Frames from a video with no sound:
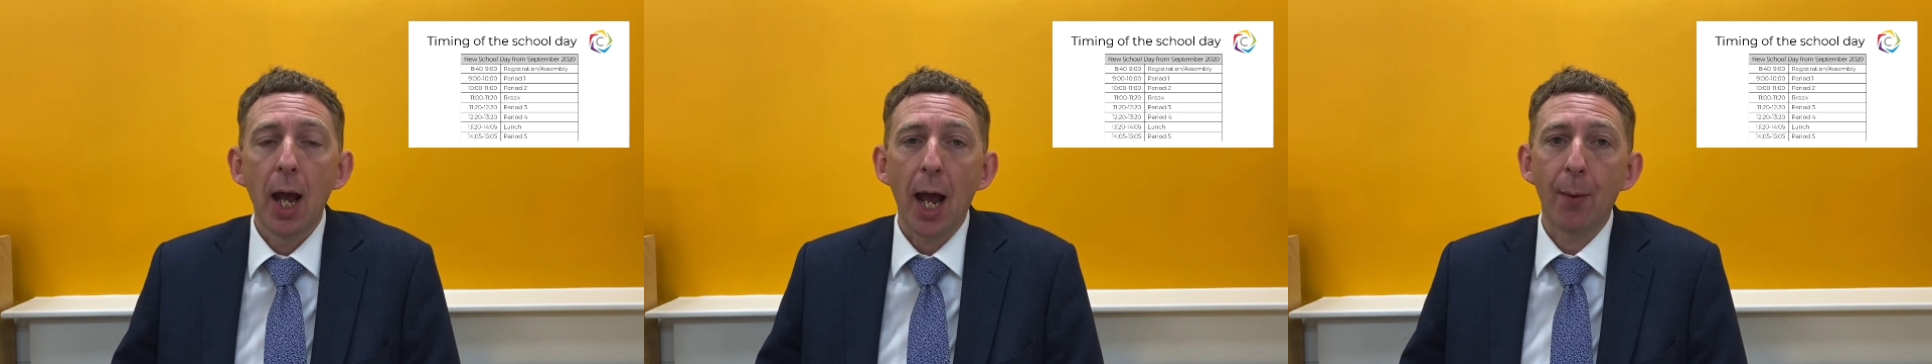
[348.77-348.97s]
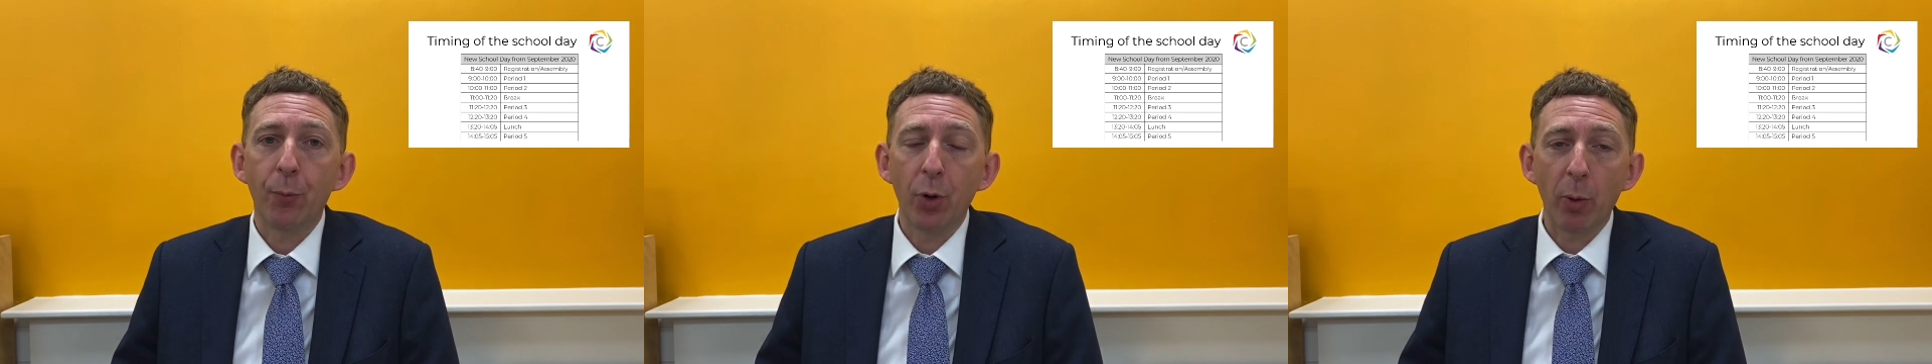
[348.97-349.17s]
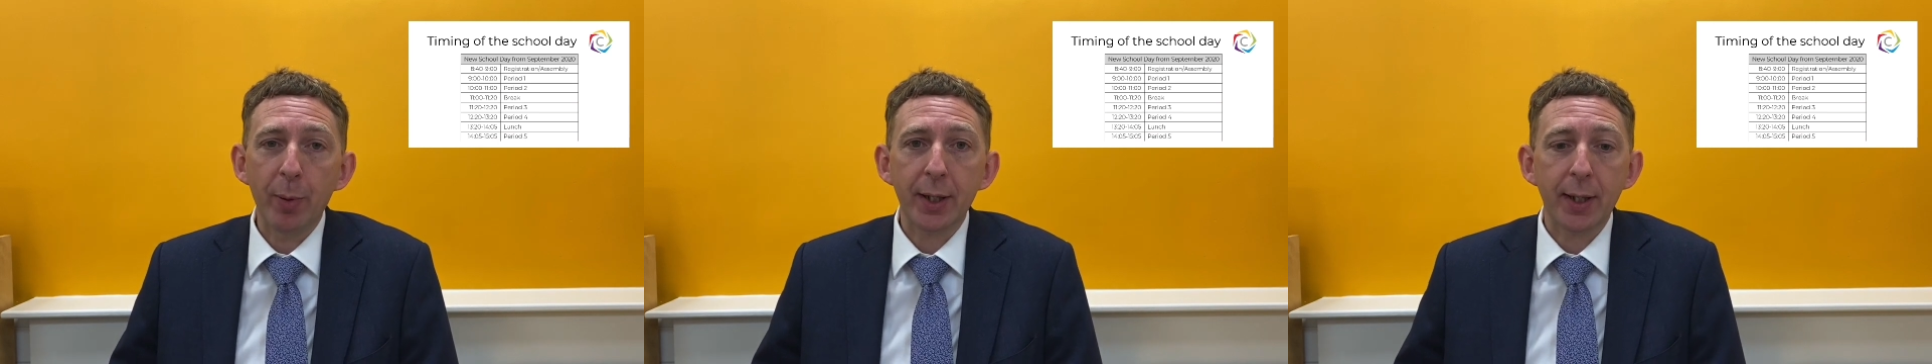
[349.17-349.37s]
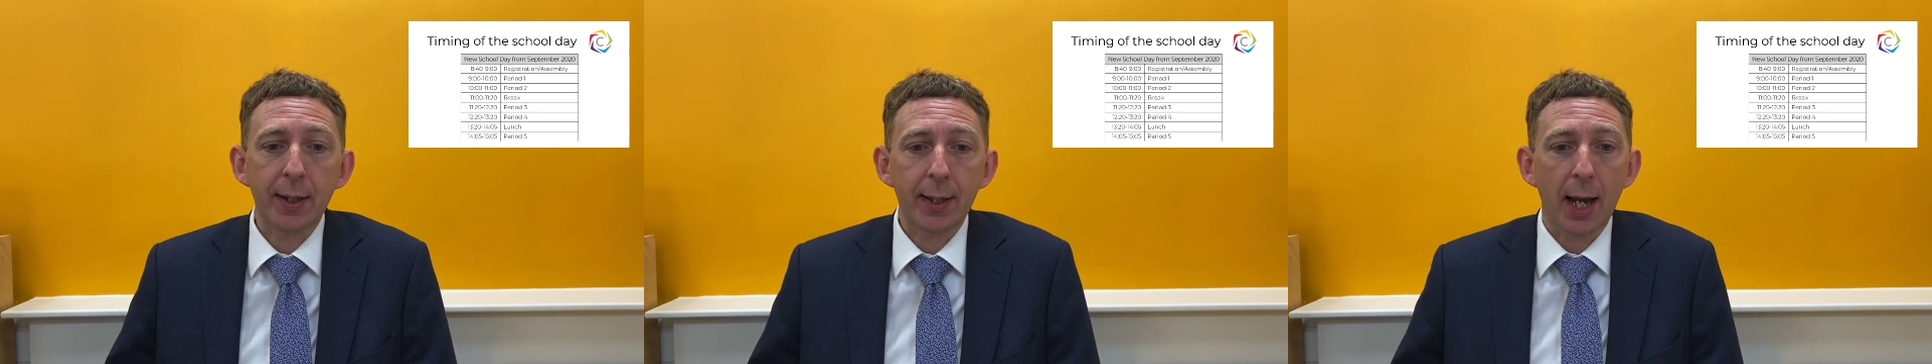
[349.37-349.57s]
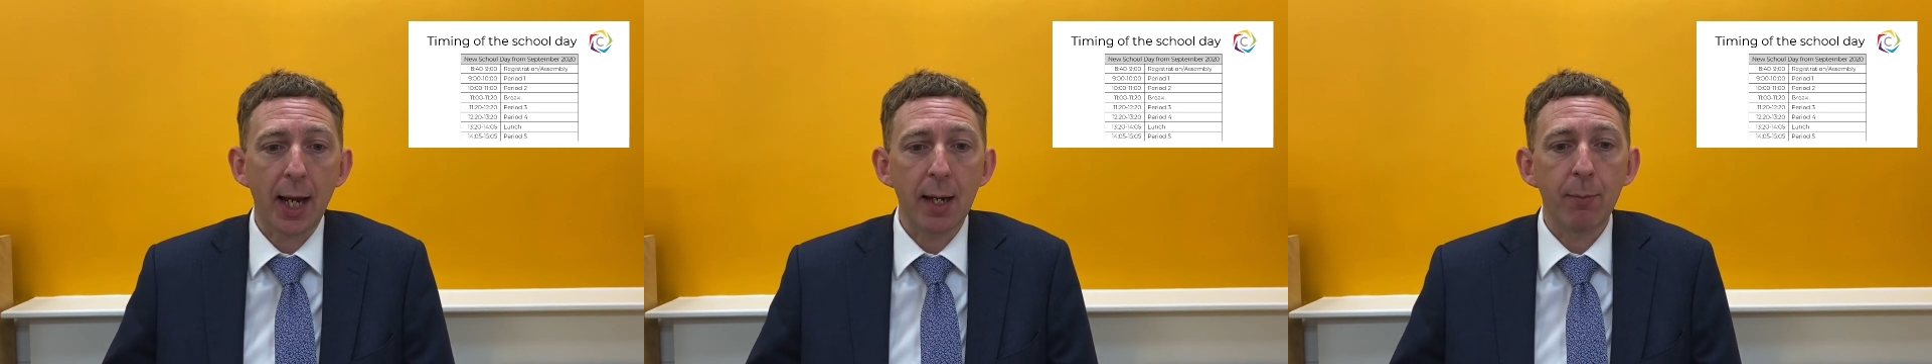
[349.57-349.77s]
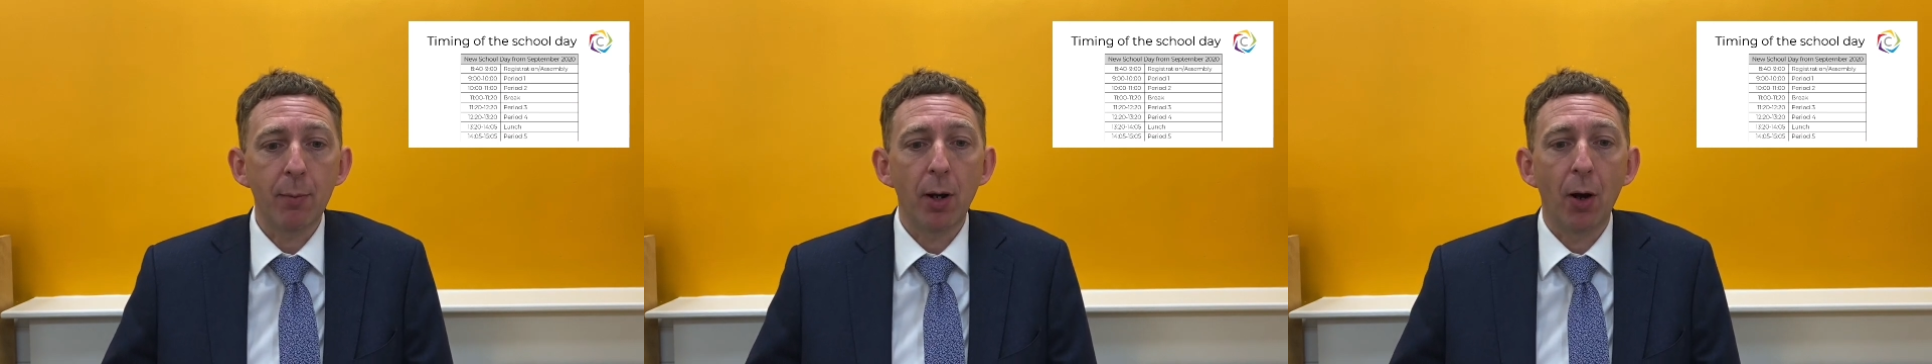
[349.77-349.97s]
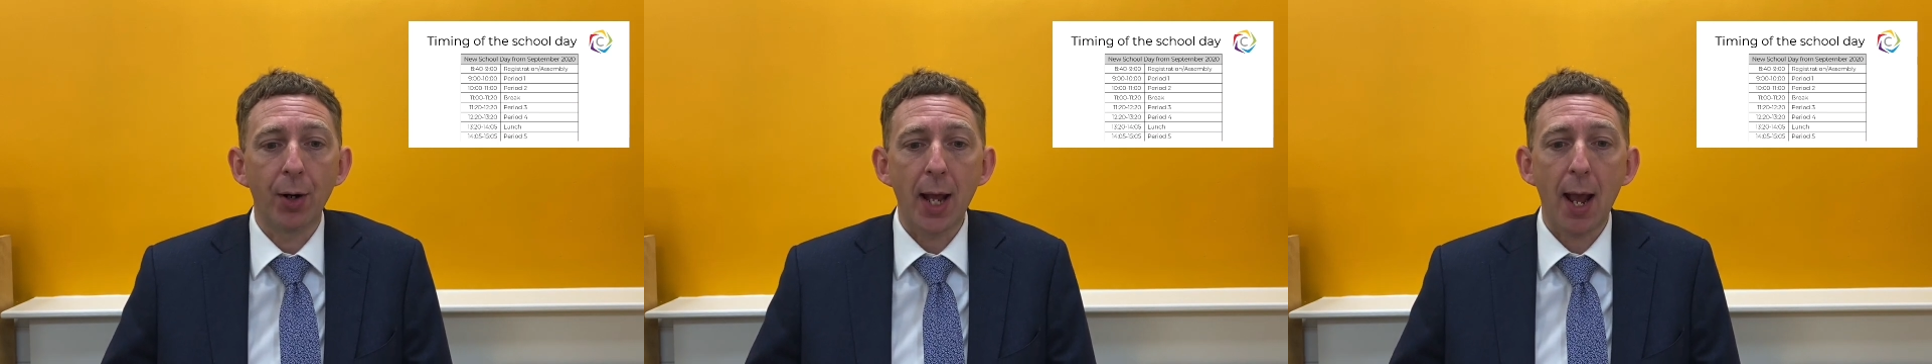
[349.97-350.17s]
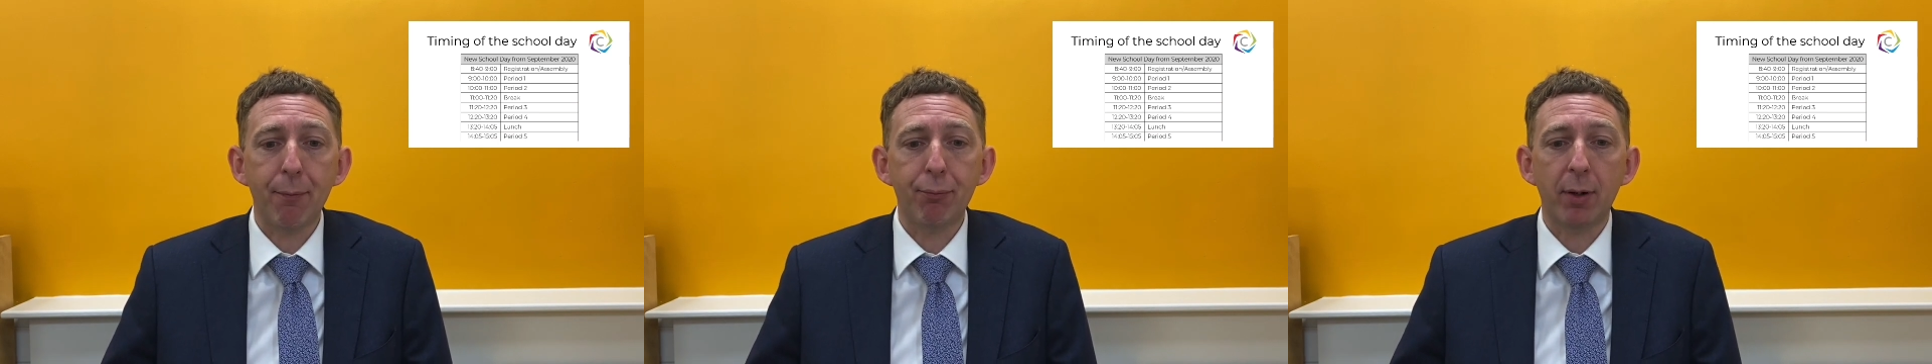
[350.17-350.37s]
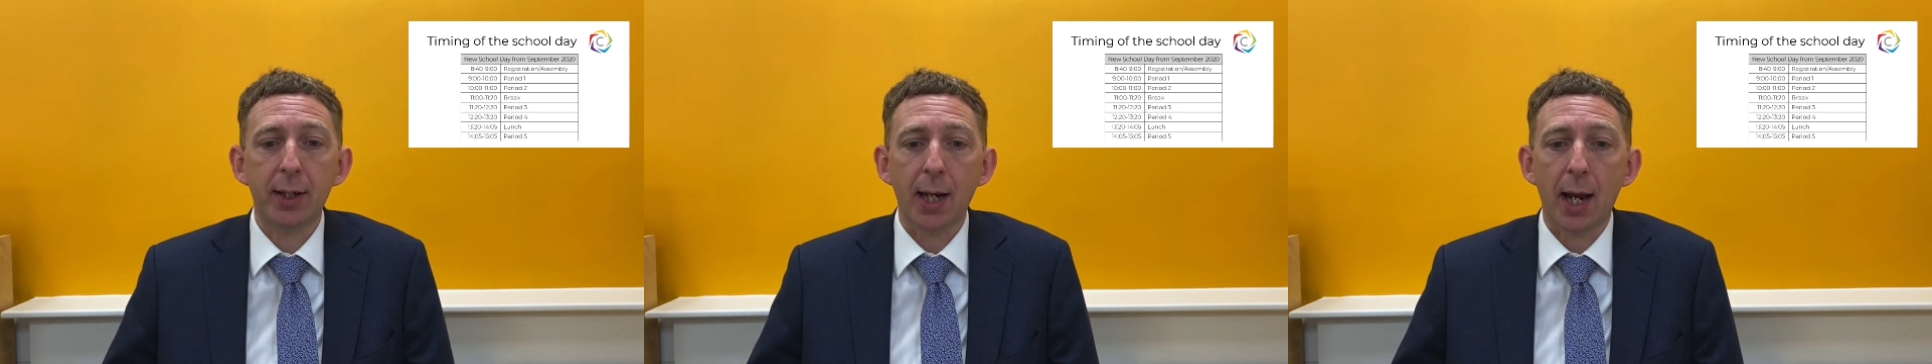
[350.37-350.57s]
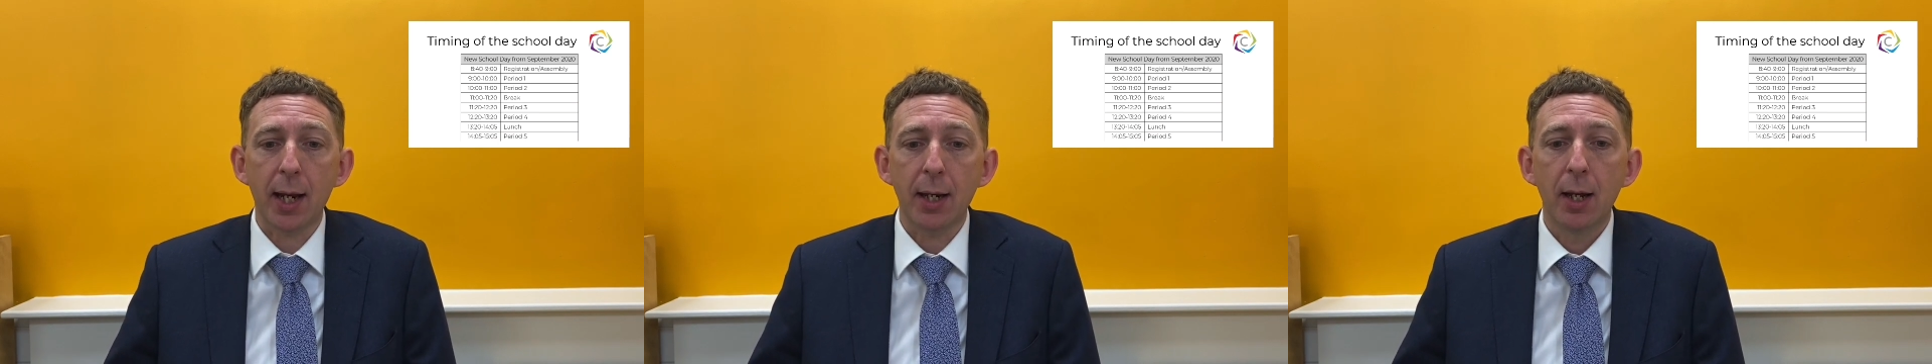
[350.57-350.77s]
and will be the same on every
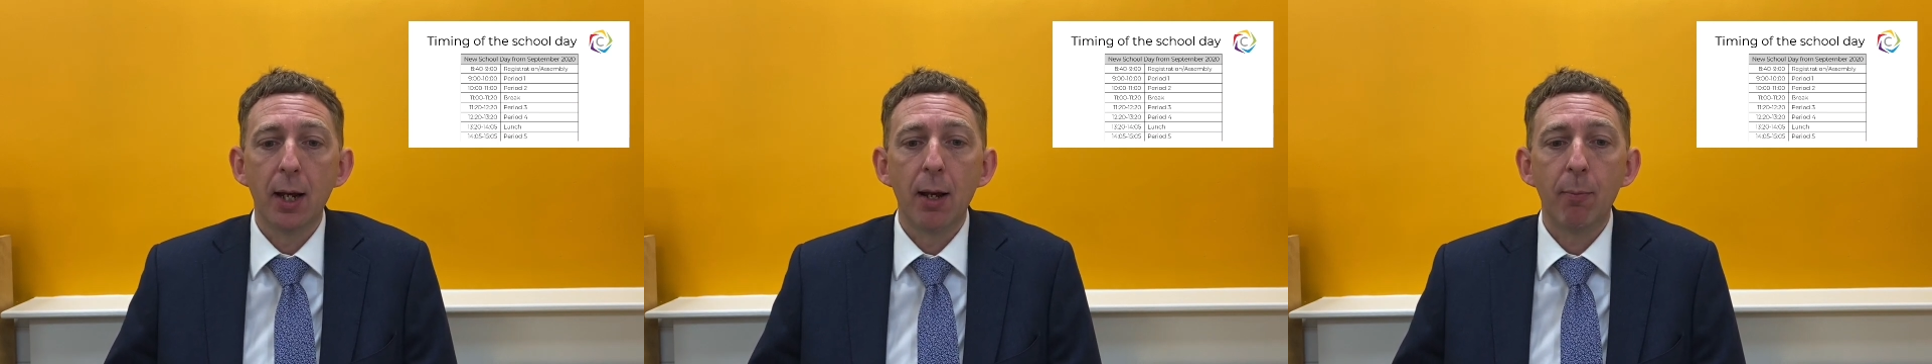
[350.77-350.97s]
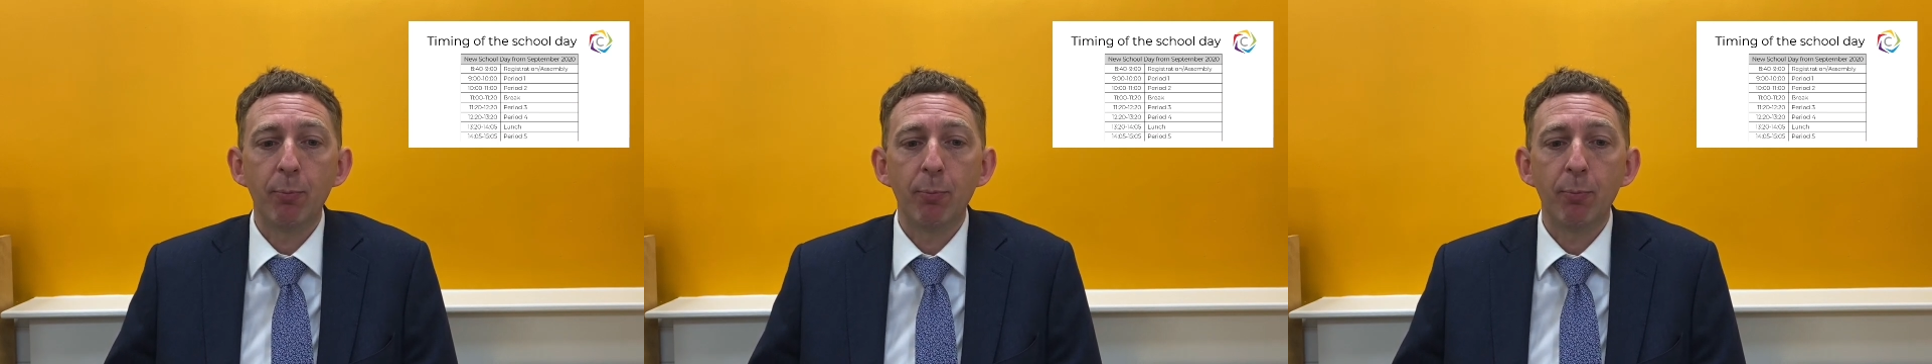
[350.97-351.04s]
day,